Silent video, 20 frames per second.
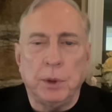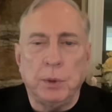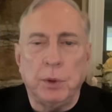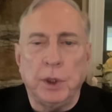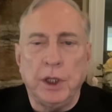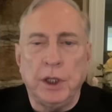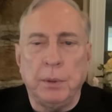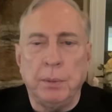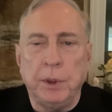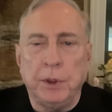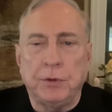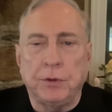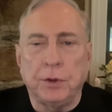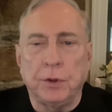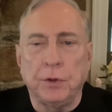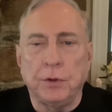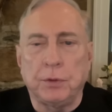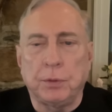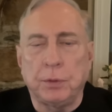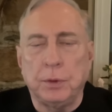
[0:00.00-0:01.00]
But when the
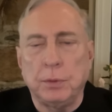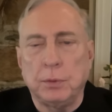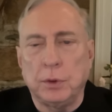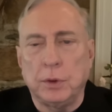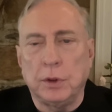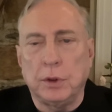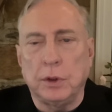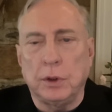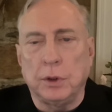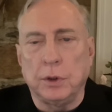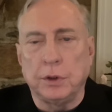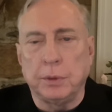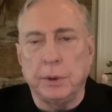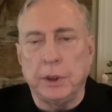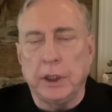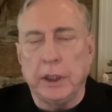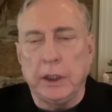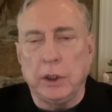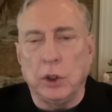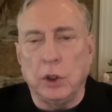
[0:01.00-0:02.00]
missiles were
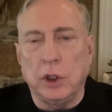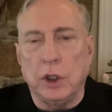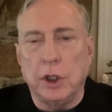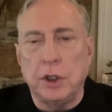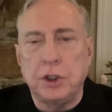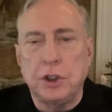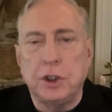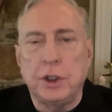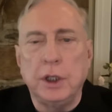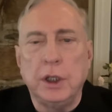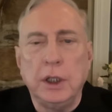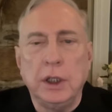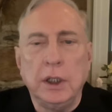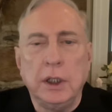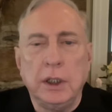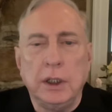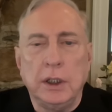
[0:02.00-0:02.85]
ultimately launched,